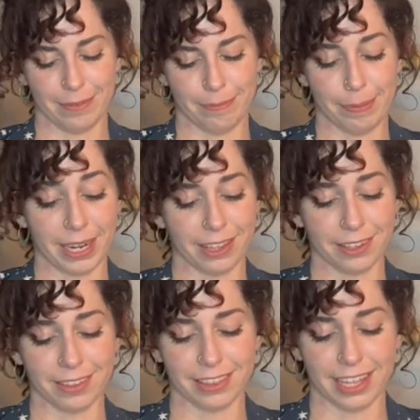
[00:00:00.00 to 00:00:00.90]
But
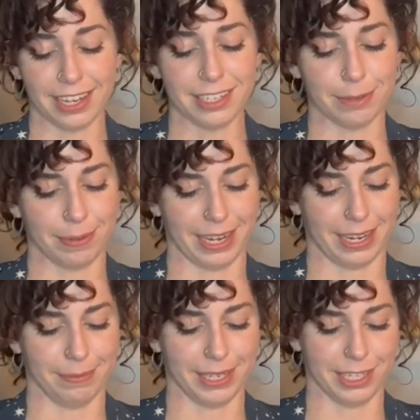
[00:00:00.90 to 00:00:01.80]
other than
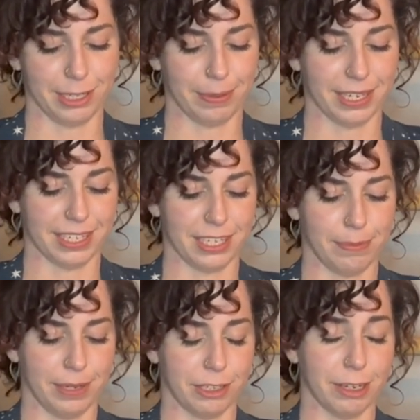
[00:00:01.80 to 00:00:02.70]
Japan, because Japan's such a
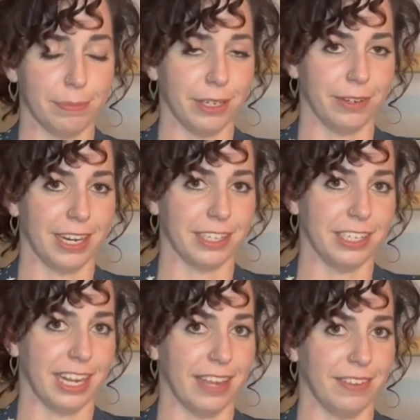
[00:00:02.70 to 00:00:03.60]
big trip, we don't
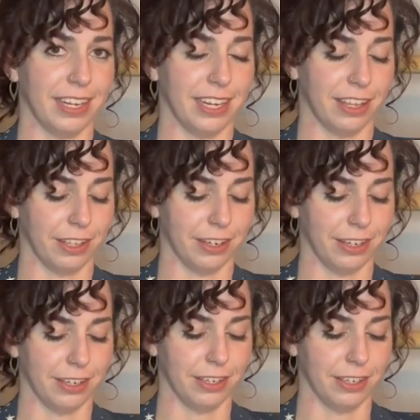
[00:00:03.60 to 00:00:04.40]
actually have any other